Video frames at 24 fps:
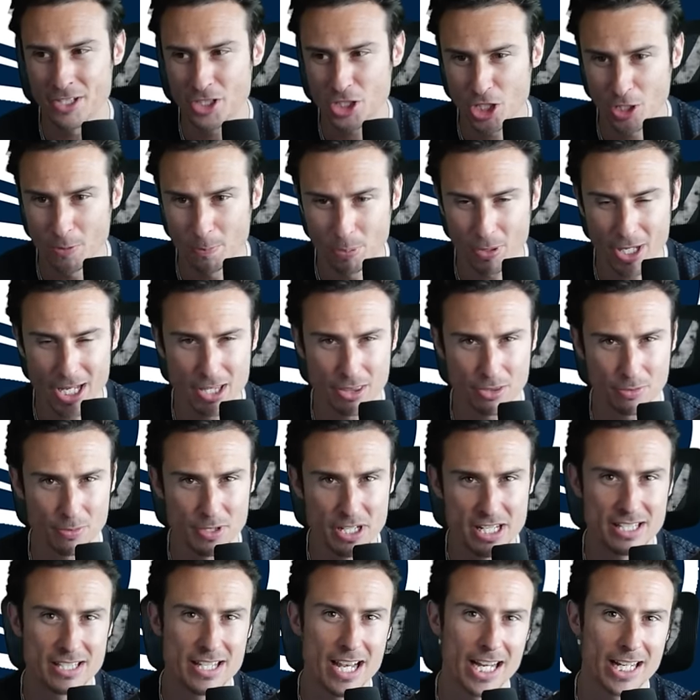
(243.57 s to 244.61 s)
could play
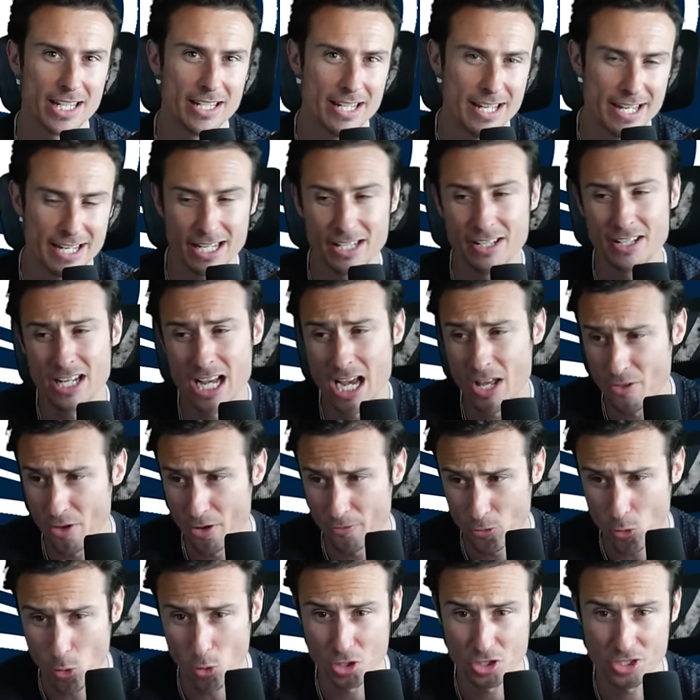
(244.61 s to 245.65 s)
3 technique, and yeah,
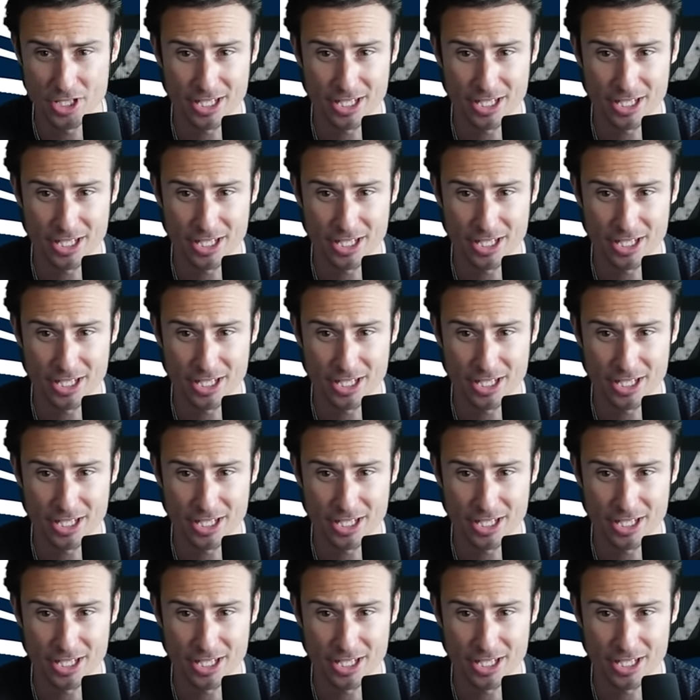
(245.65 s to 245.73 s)
of course,